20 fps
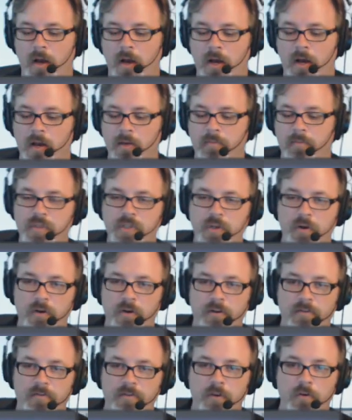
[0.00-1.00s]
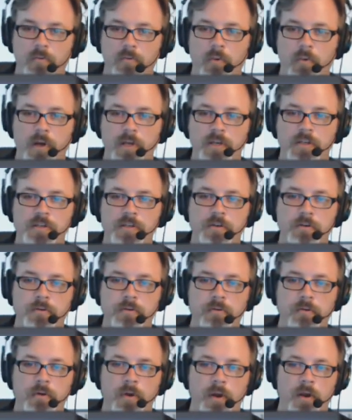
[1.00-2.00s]
Um, so if you want
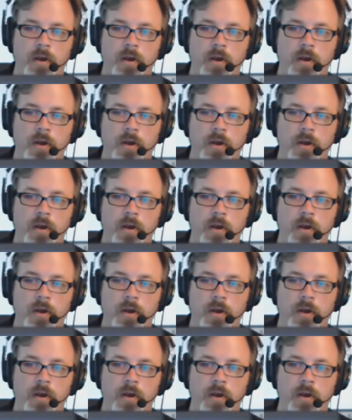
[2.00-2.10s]
to,